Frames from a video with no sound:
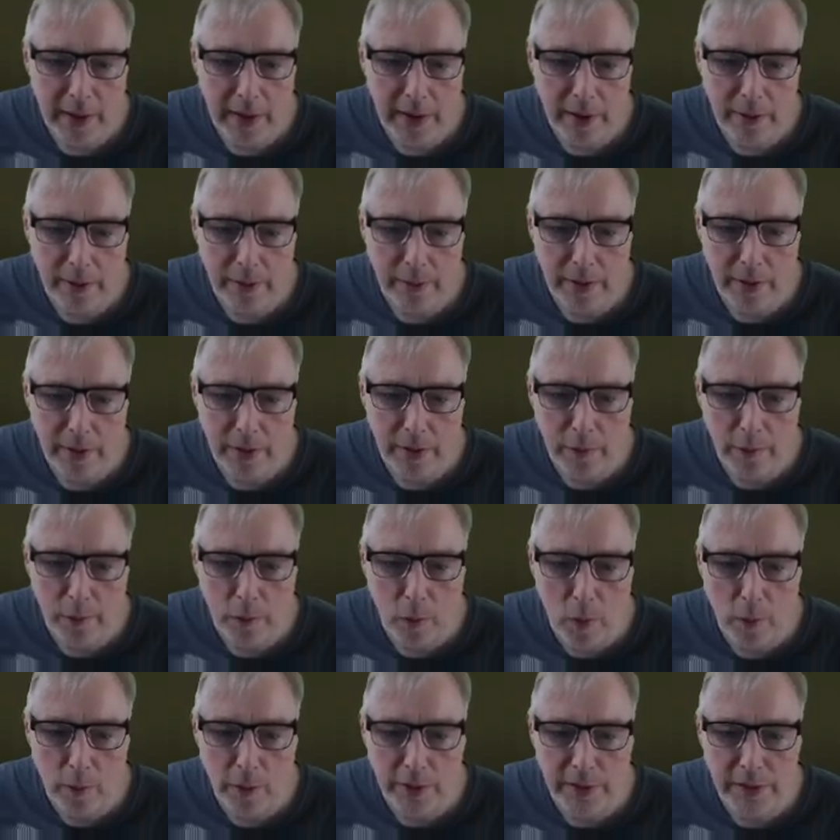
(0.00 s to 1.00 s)
Look, we got
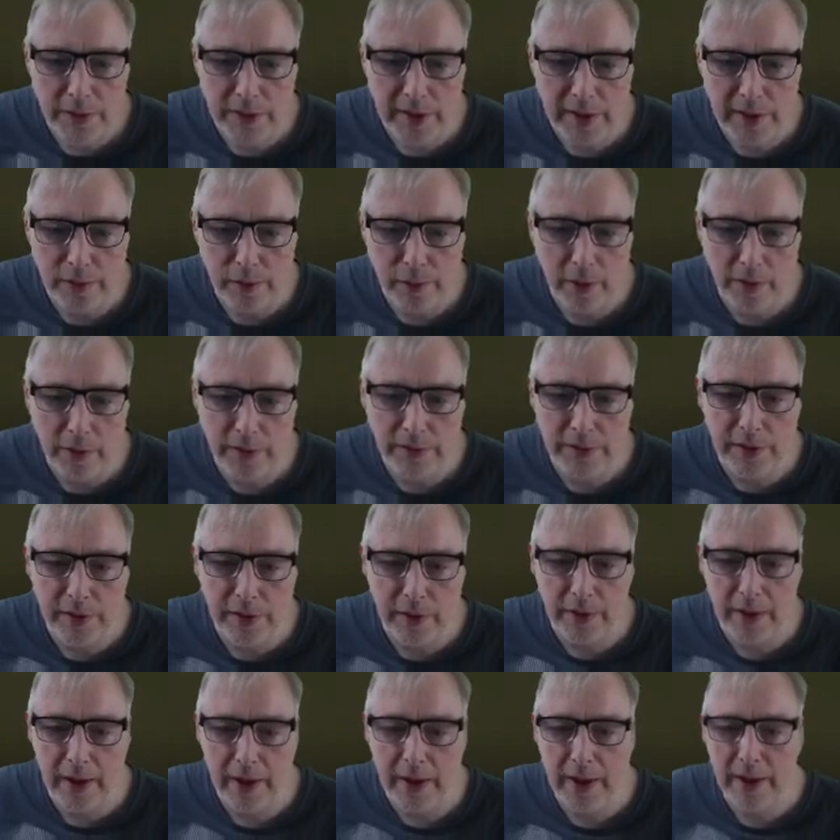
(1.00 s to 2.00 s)
1161. So
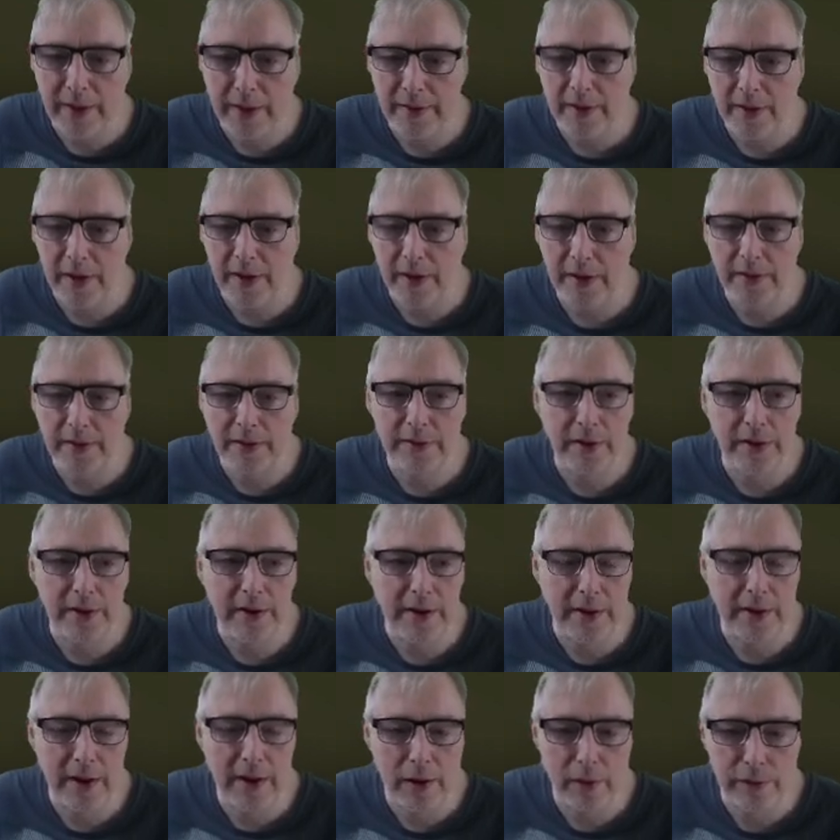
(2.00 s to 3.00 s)
yeah, it's high. So you
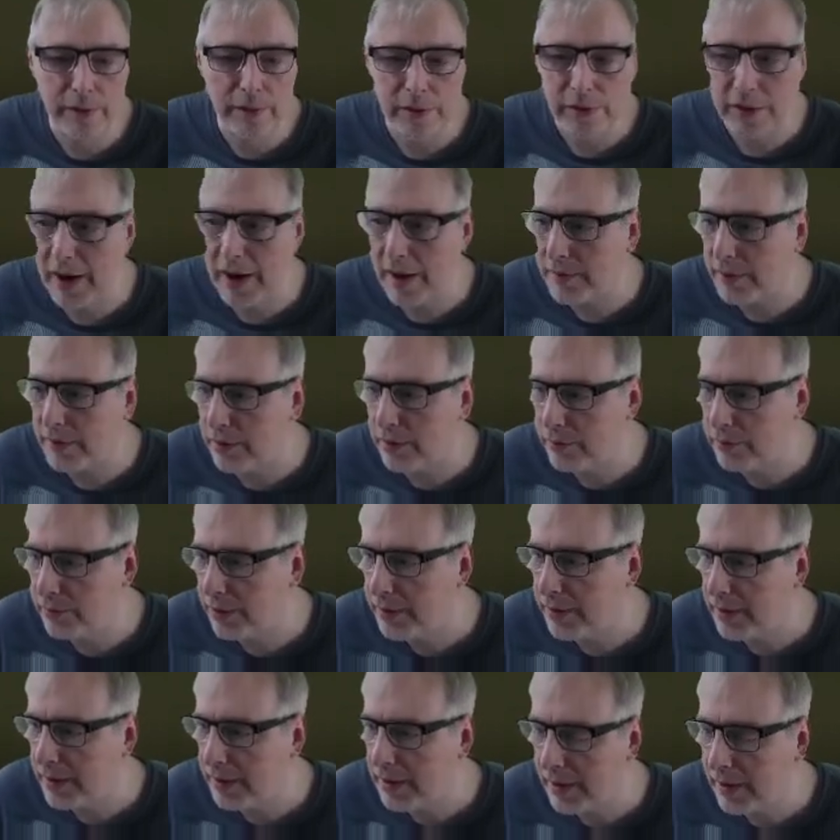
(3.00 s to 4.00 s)
need over
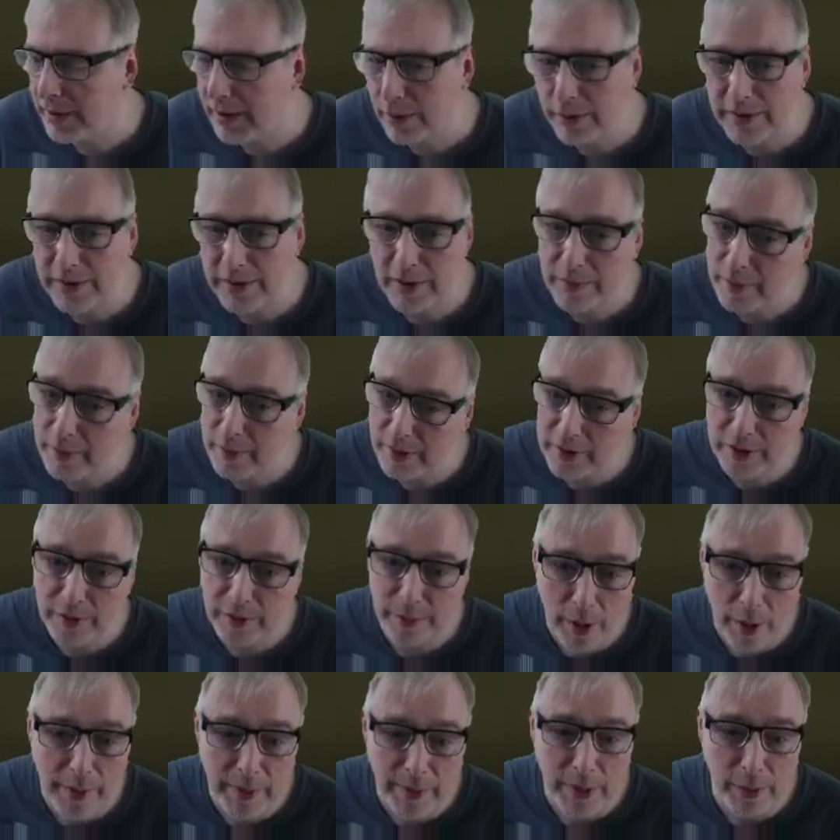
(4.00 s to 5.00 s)
1100, which is
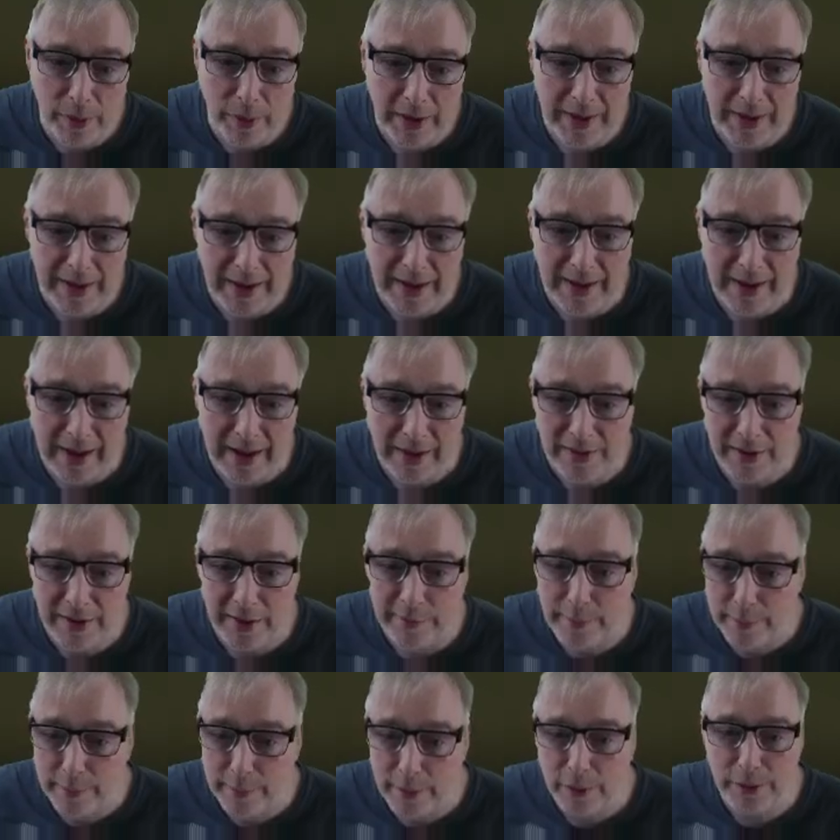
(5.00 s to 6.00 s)
probably what you need actually
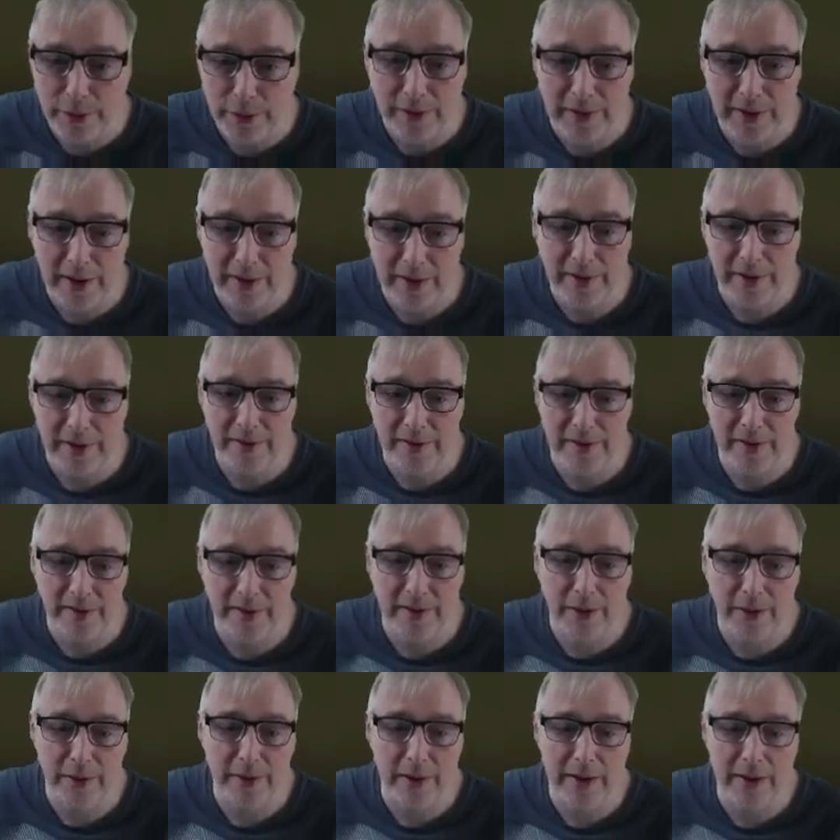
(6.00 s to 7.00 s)
for most tier 6s
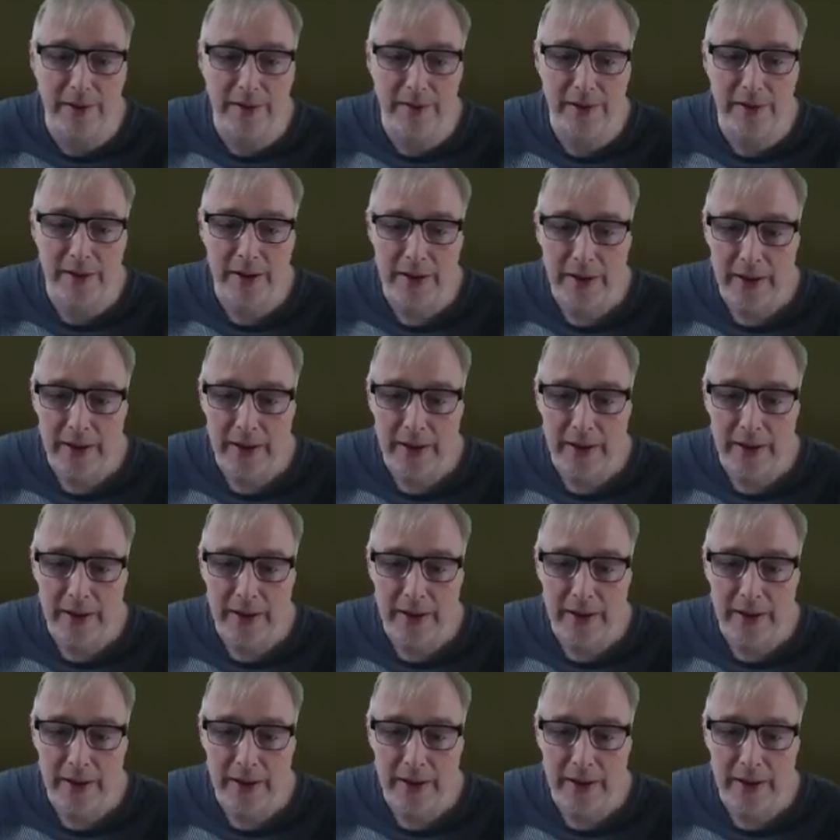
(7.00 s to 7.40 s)
nowadays.